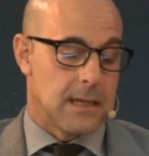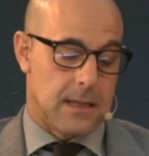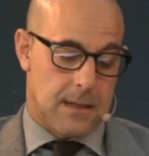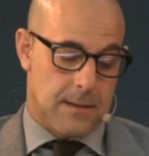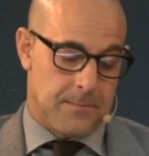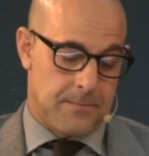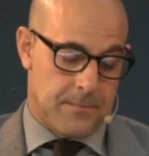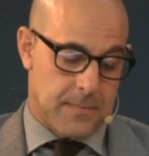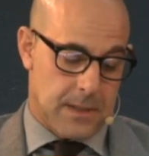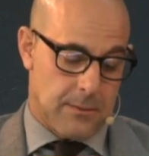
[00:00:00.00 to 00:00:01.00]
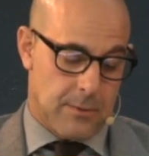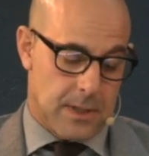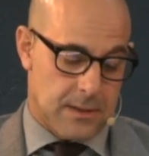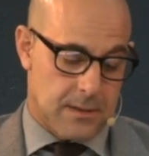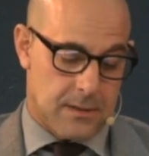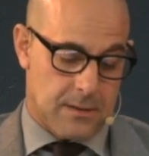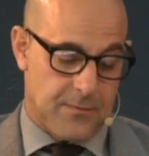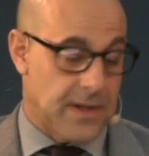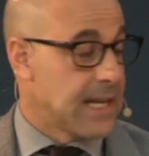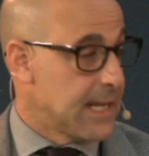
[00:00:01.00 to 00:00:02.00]
Um, it was
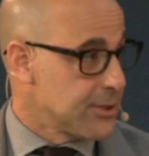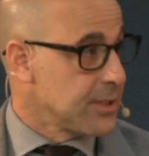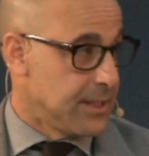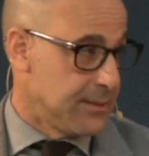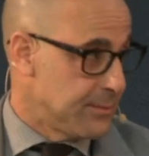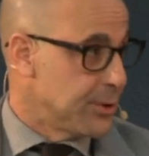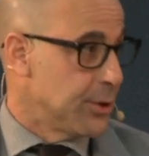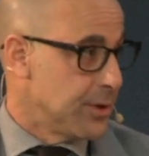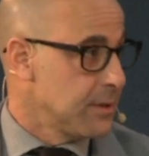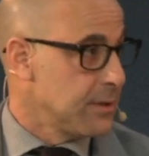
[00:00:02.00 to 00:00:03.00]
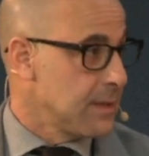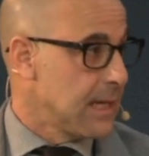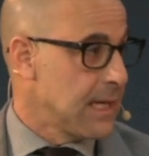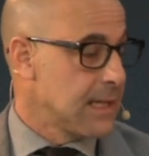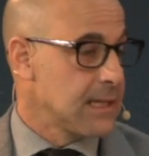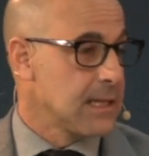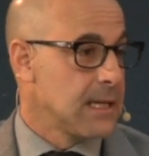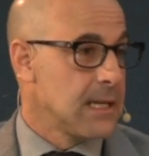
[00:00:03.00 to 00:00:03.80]
financially good and